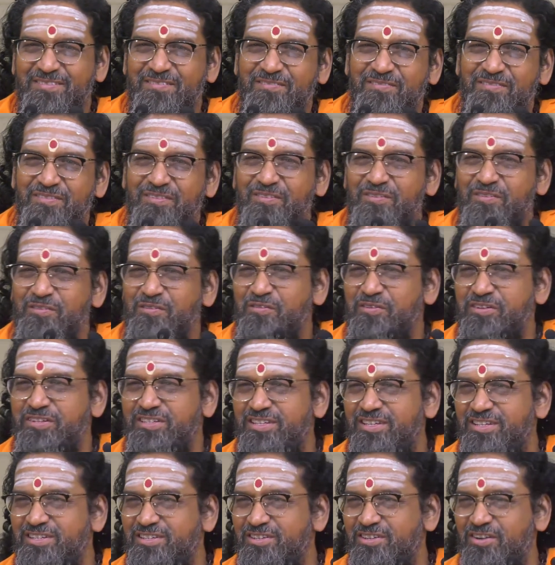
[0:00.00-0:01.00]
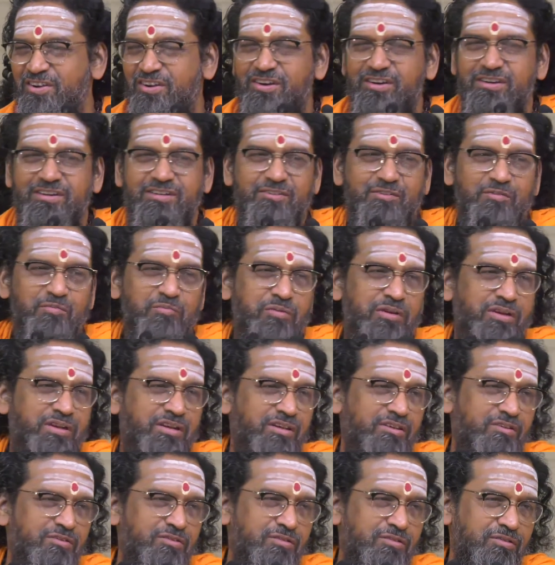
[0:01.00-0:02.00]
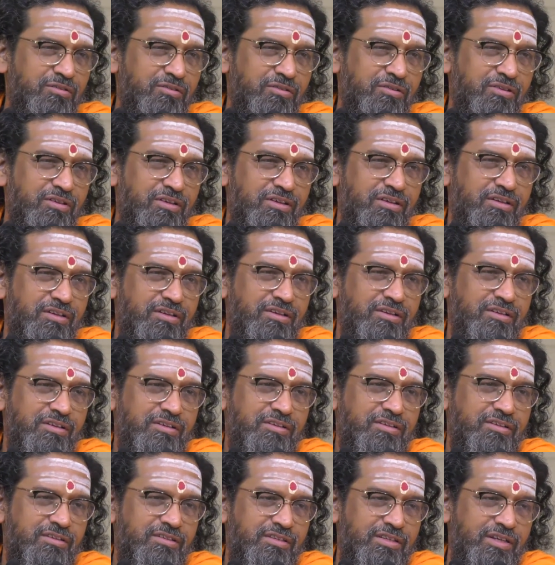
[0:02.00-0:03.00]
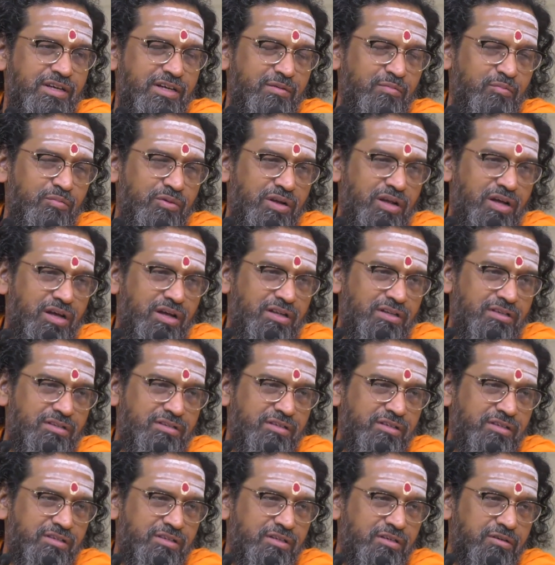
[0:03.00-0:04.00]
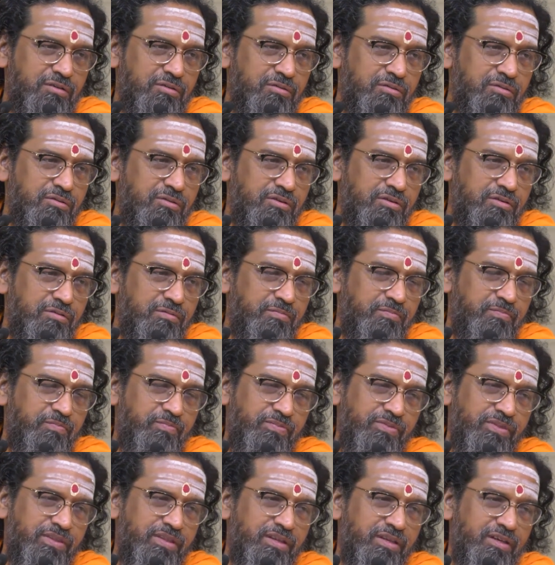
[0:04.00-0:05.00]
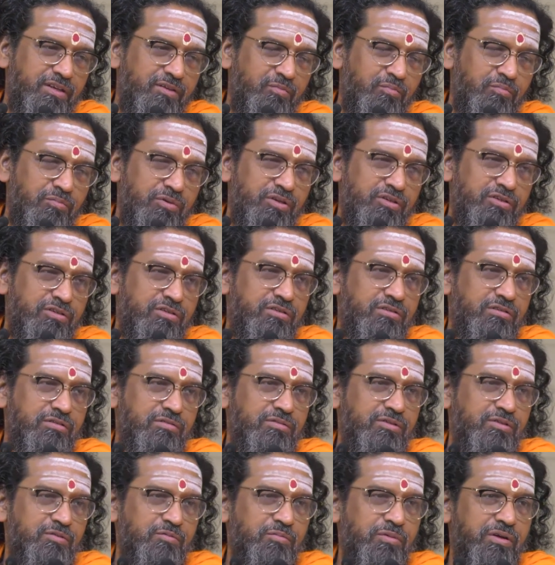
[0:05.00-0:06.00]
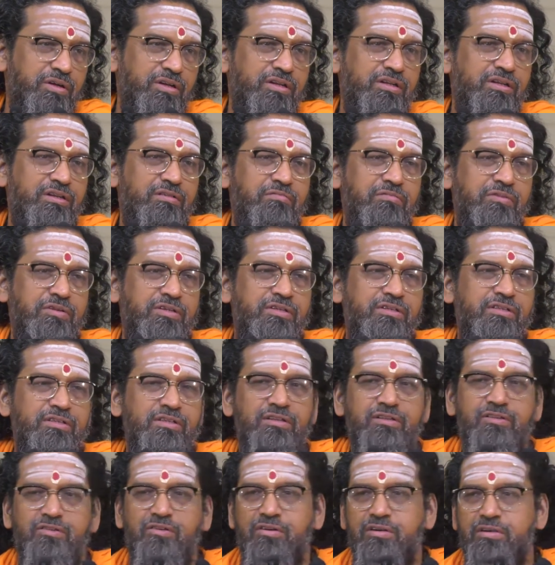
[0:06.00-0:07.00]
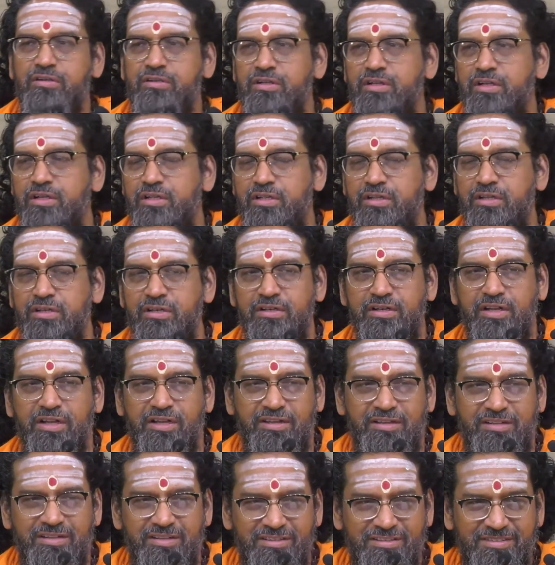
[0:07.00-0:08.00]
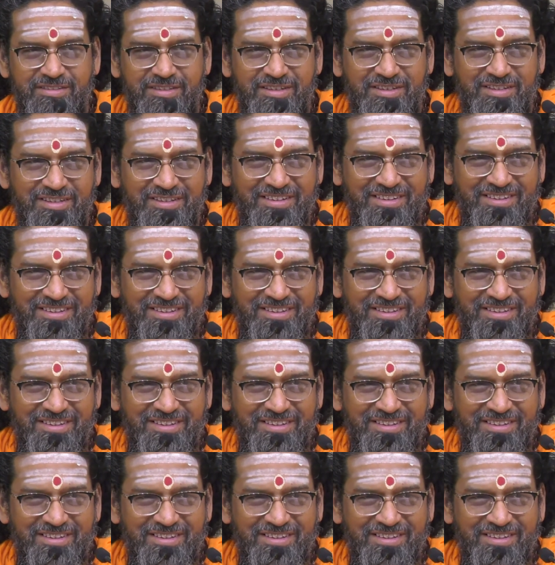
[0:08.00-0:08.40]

Flu is a short spelling, so Dharmaraj Chitrakoot, give me spelling which the doctor can write easily.